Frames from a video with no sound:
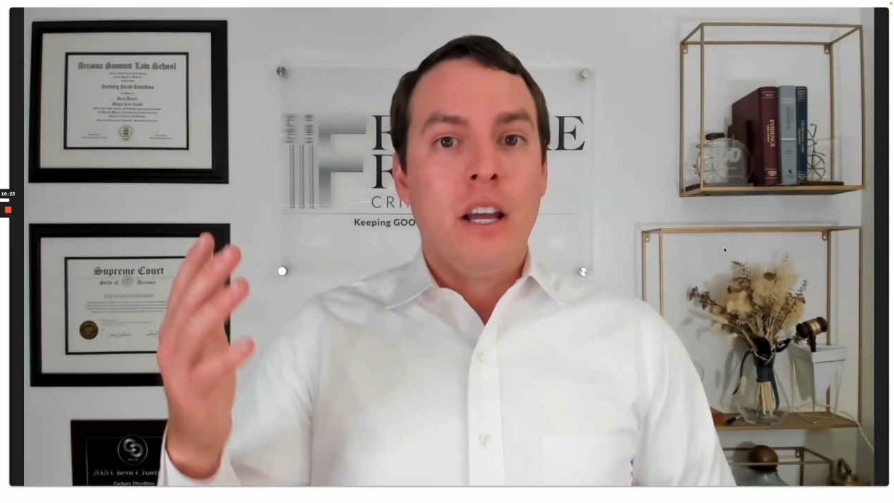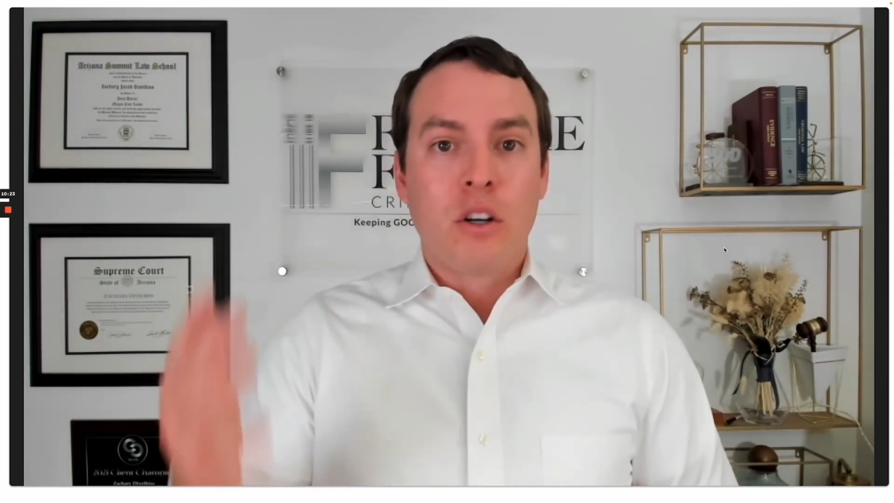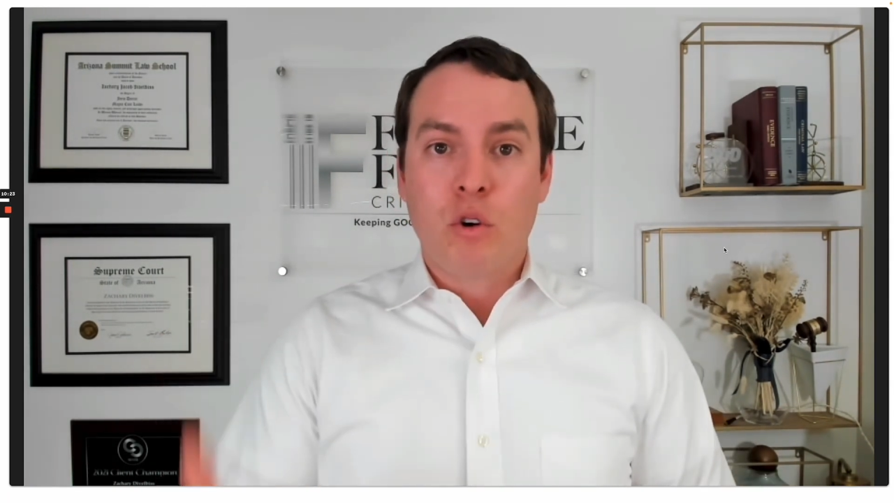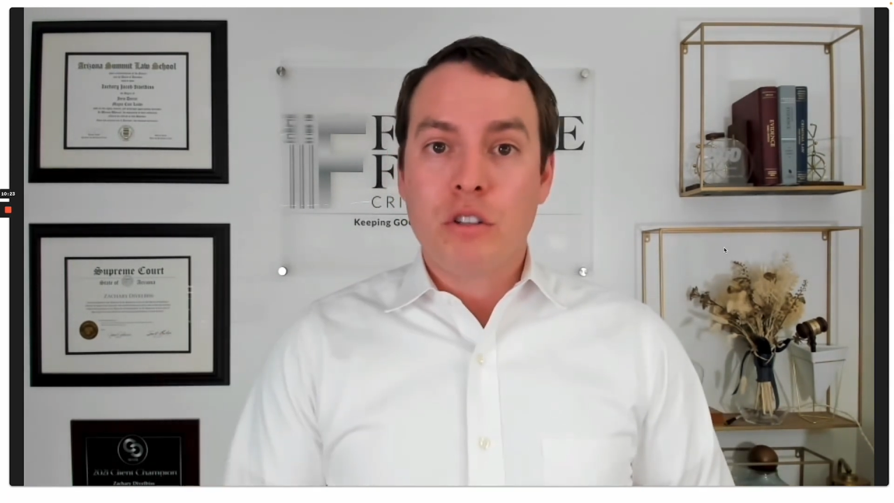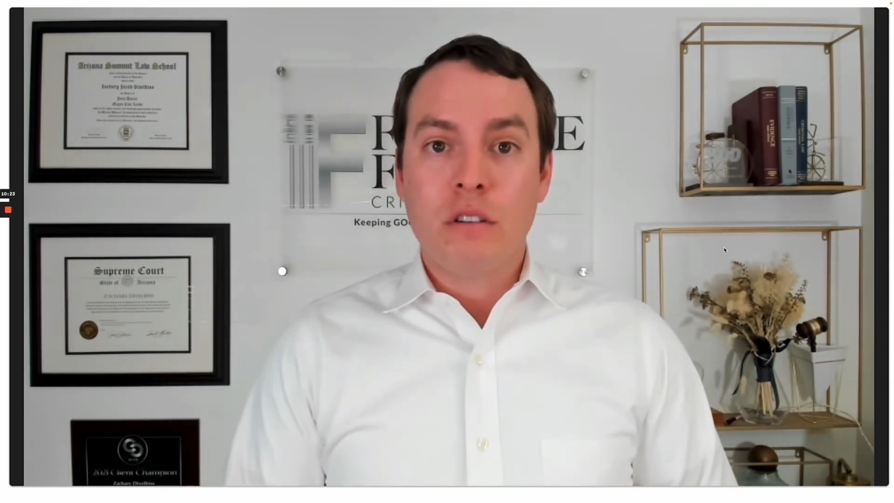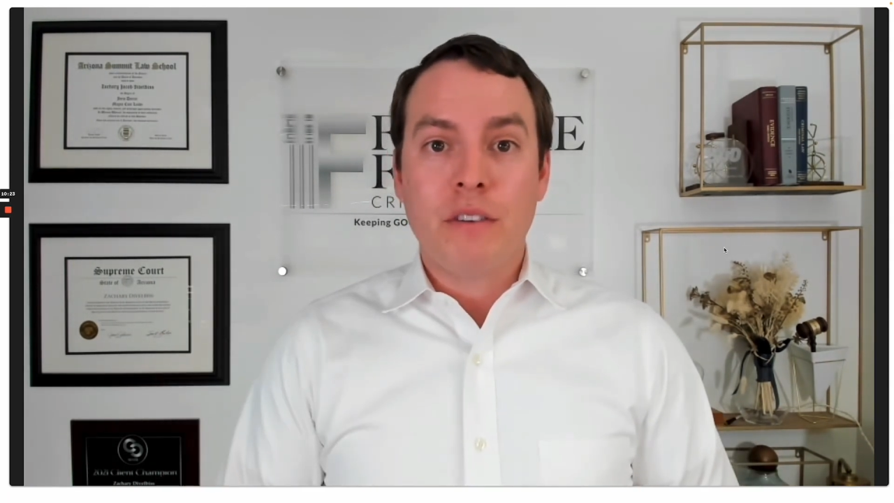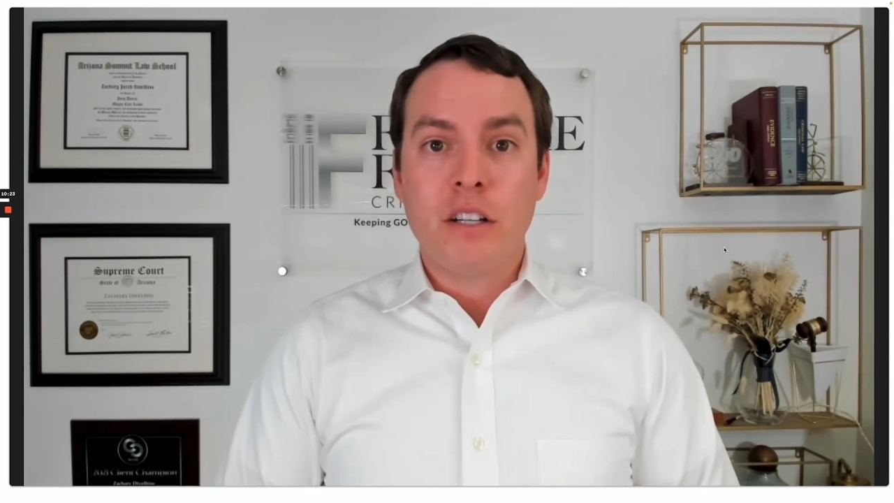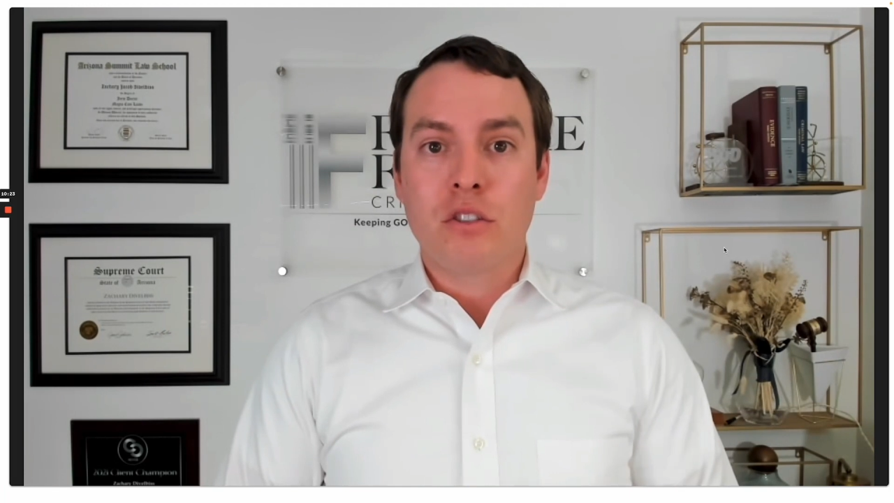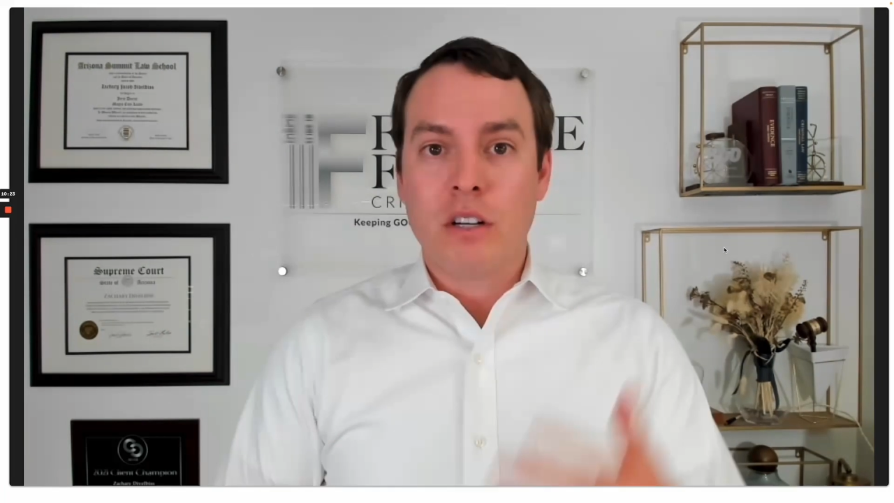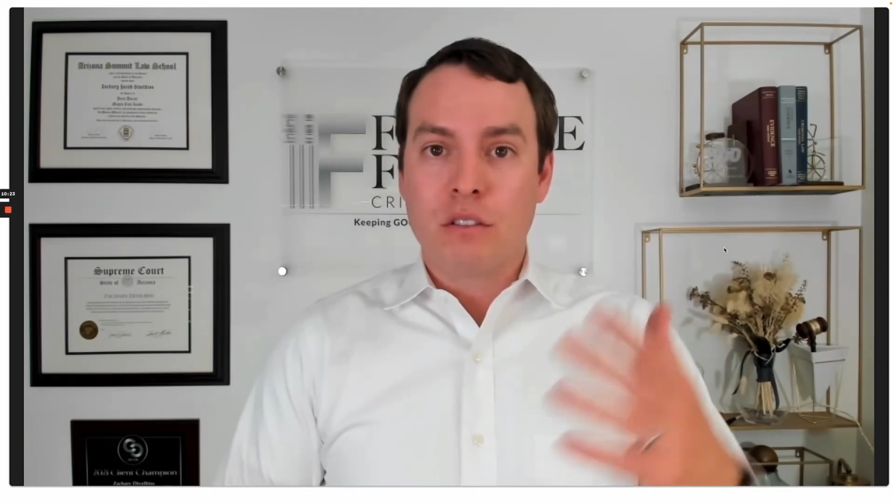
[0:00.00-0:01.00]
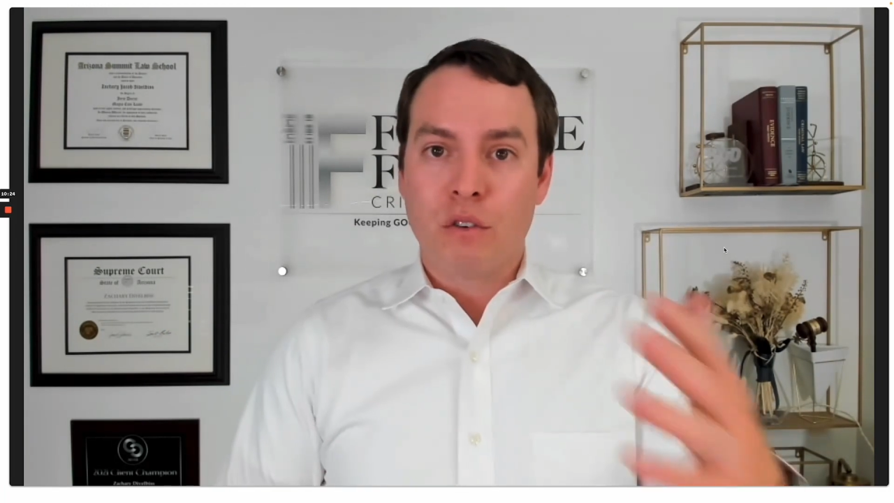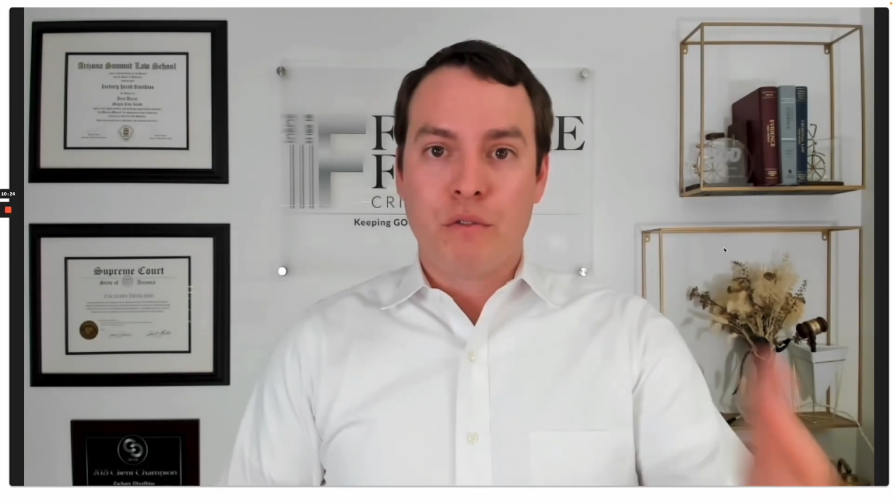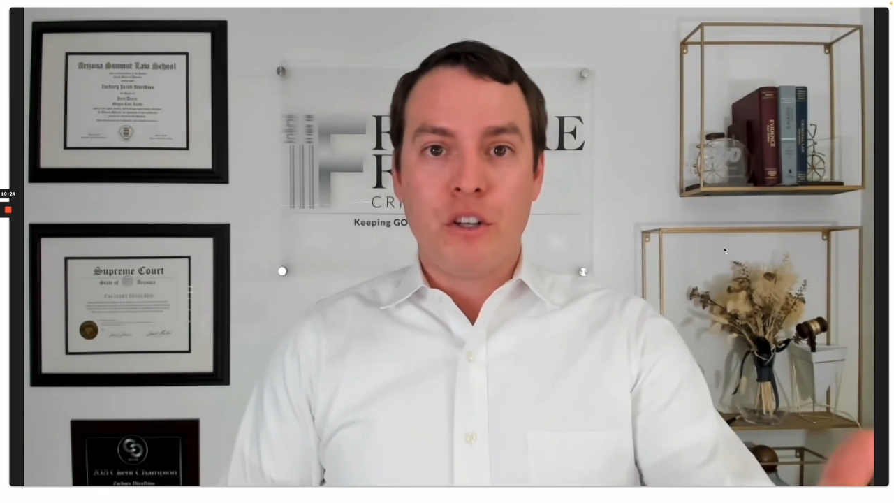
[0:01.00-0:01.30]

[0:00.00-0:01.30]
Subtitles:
Courts are very stressful for